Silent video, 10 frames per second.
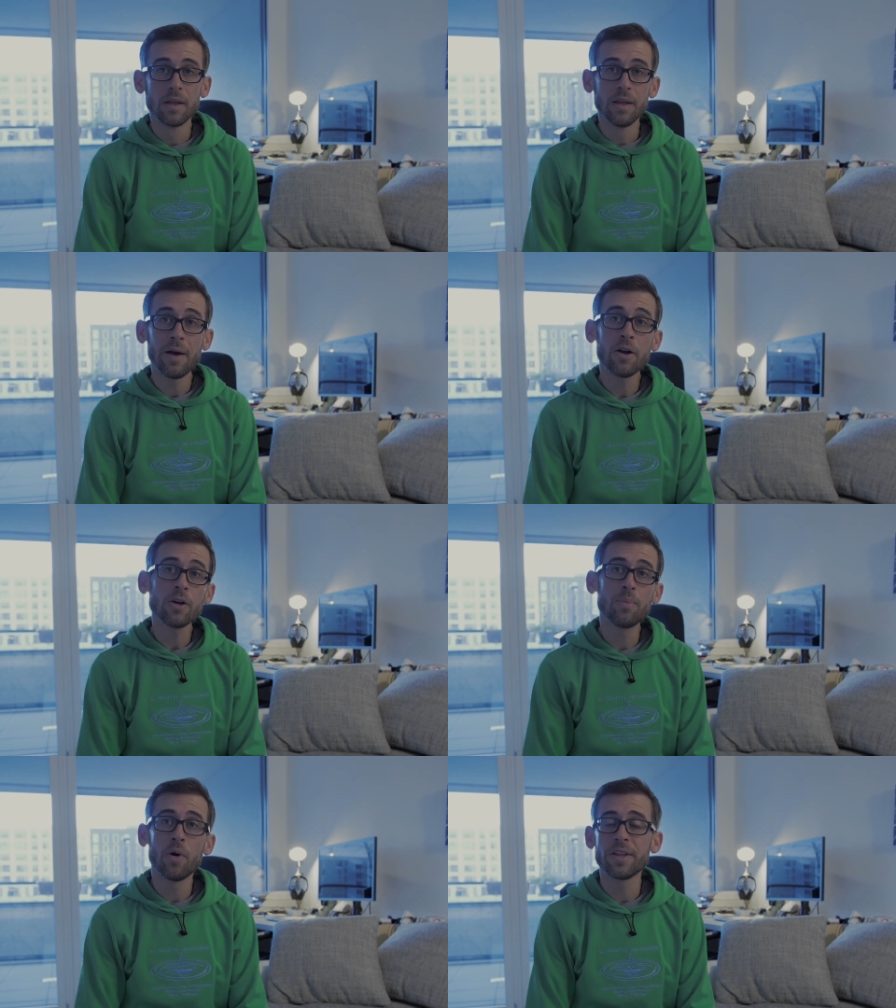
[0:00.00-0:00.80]
Now,
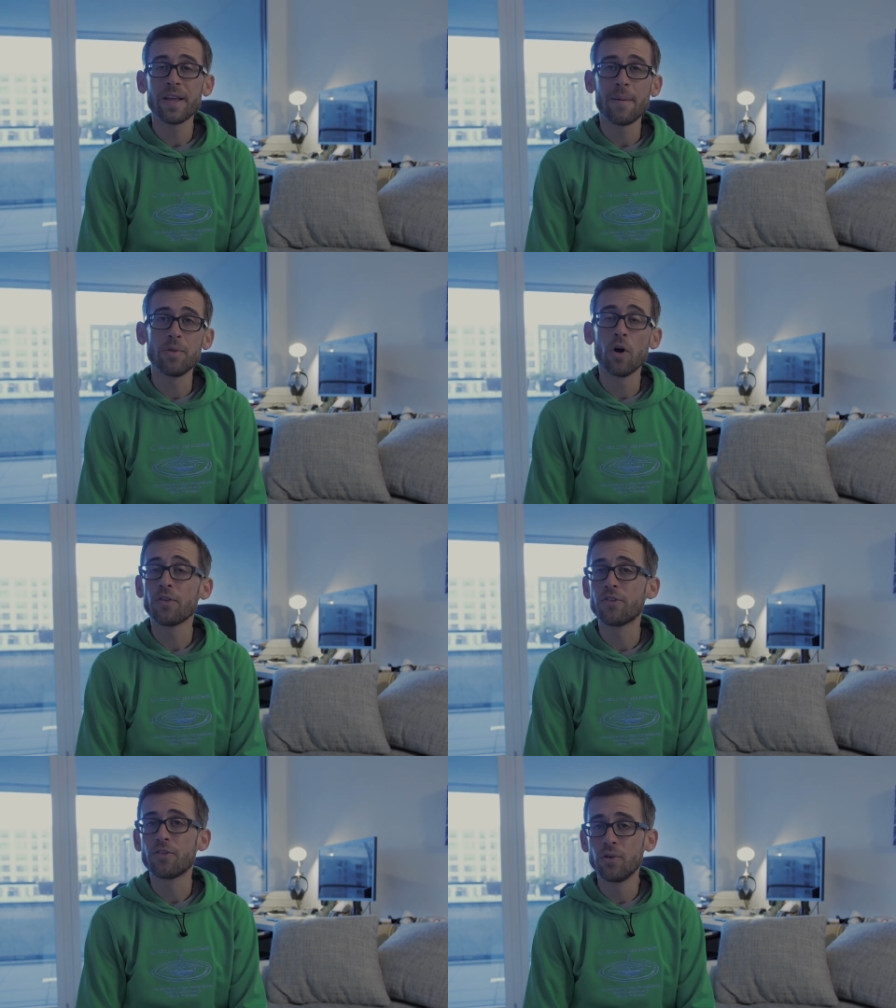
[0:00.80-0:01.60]
another point I'm
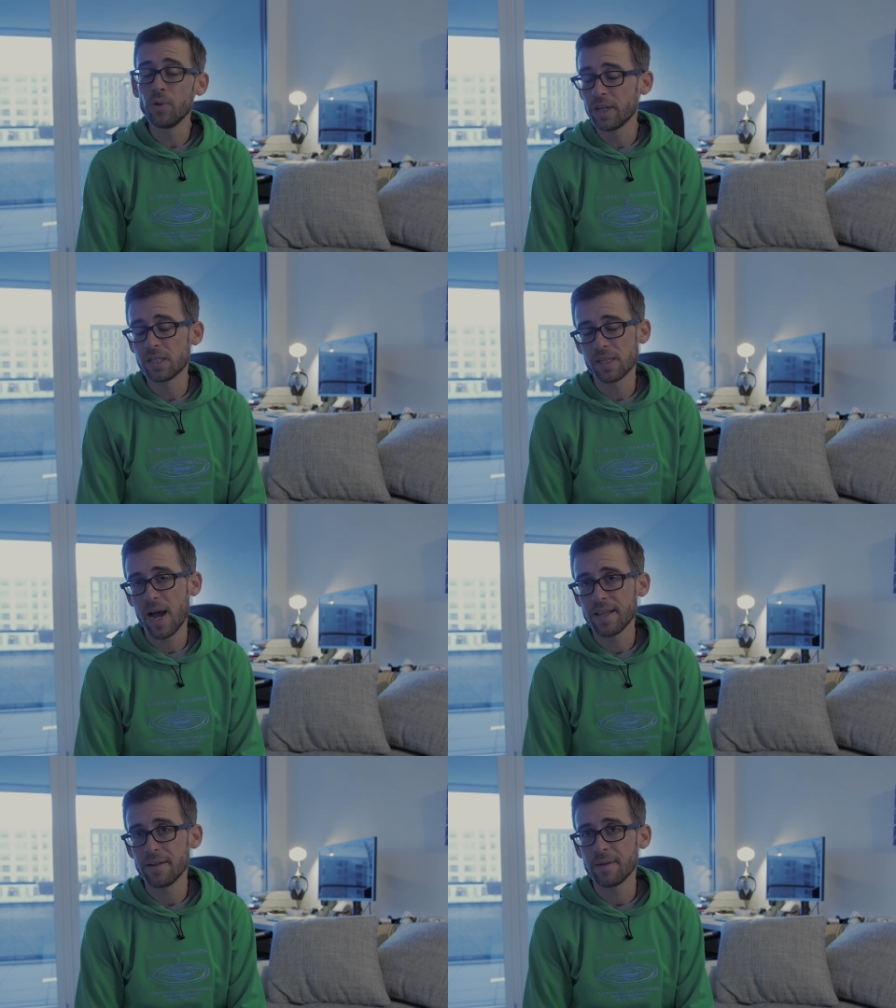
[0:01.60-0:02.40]
not too
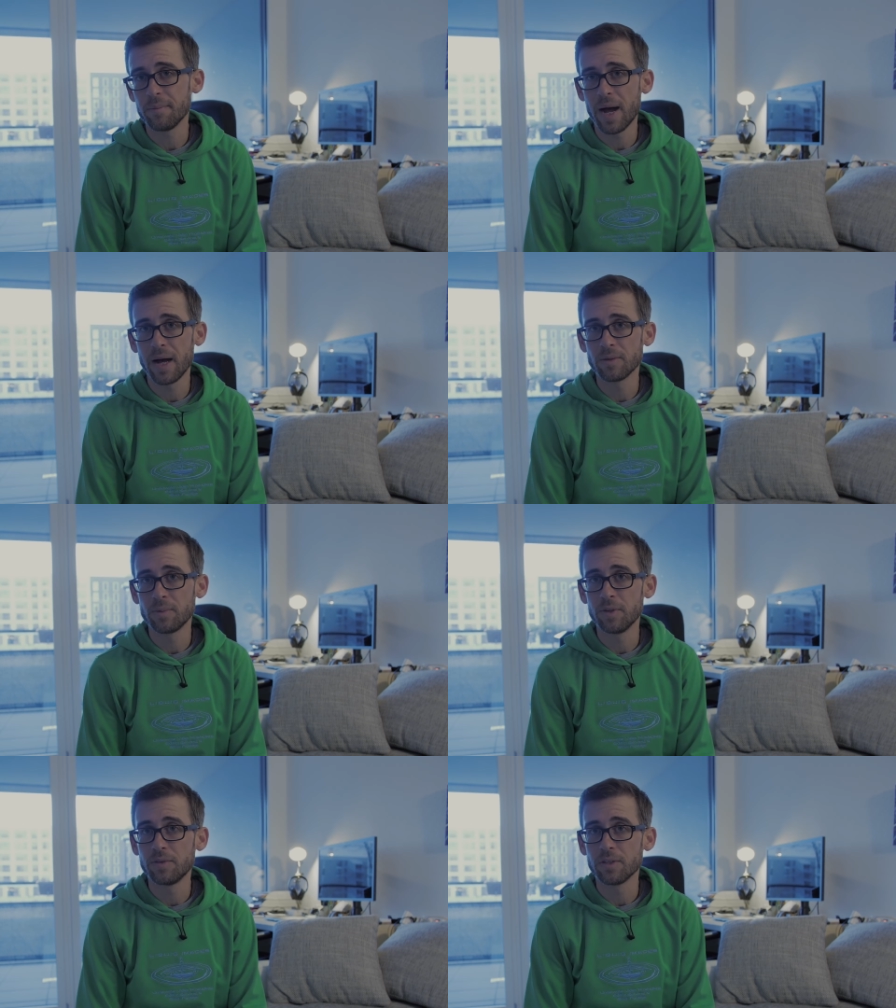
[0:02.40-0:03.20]
excited about
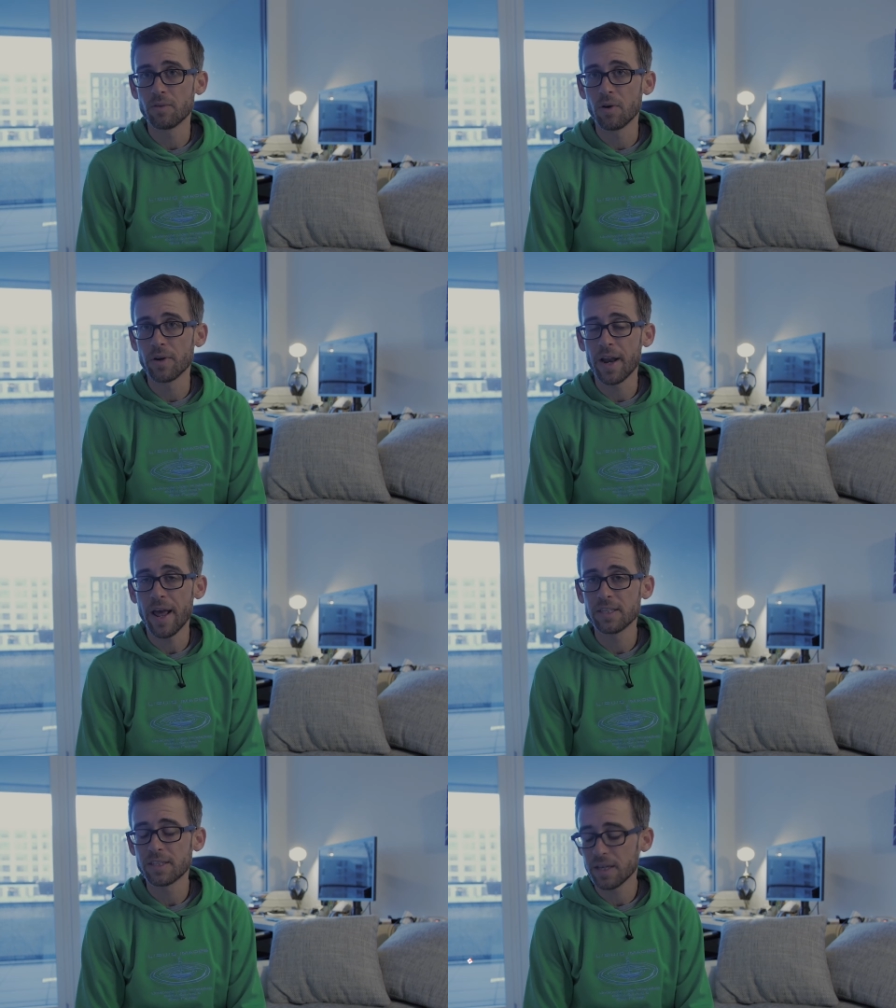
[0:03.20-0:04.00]
with the
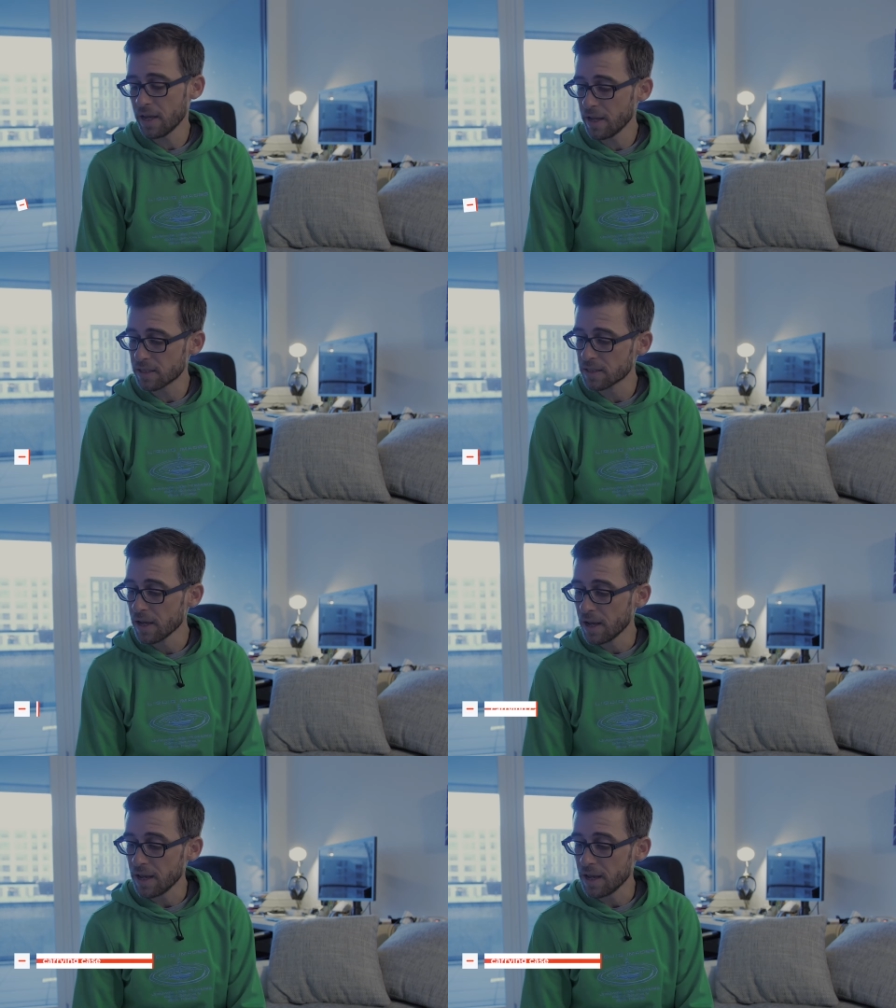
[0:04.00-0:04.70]
Ronin-S is